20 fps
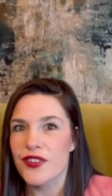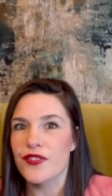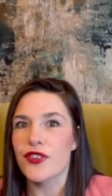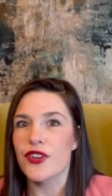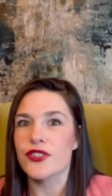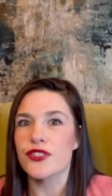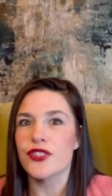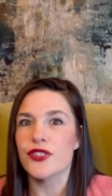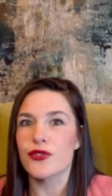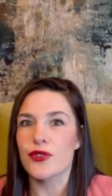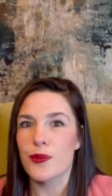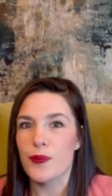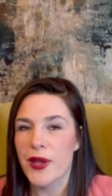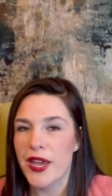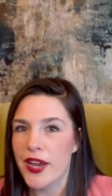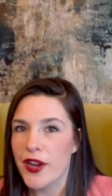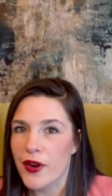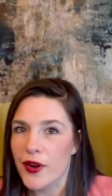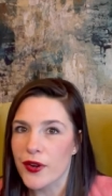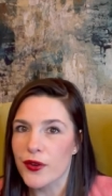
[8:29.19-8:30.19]
versus
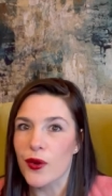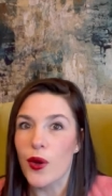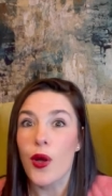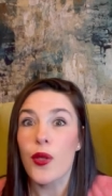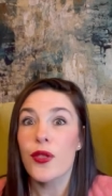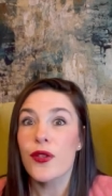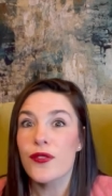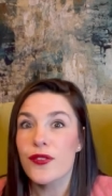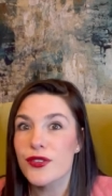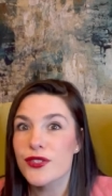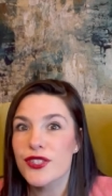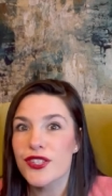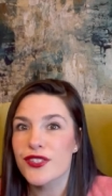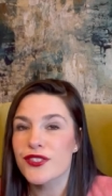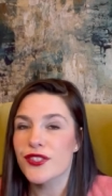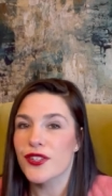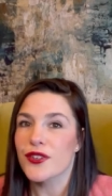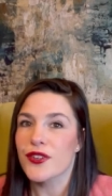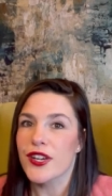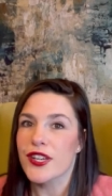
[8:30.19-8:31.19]
repair and all of those
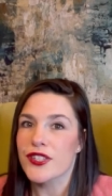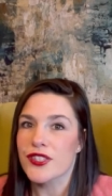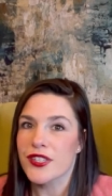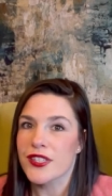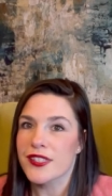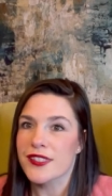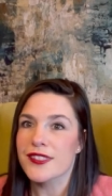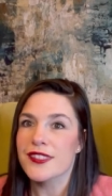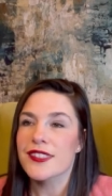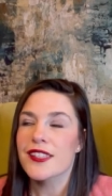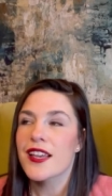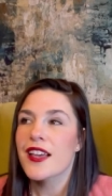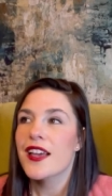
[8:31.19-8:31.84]
considerations.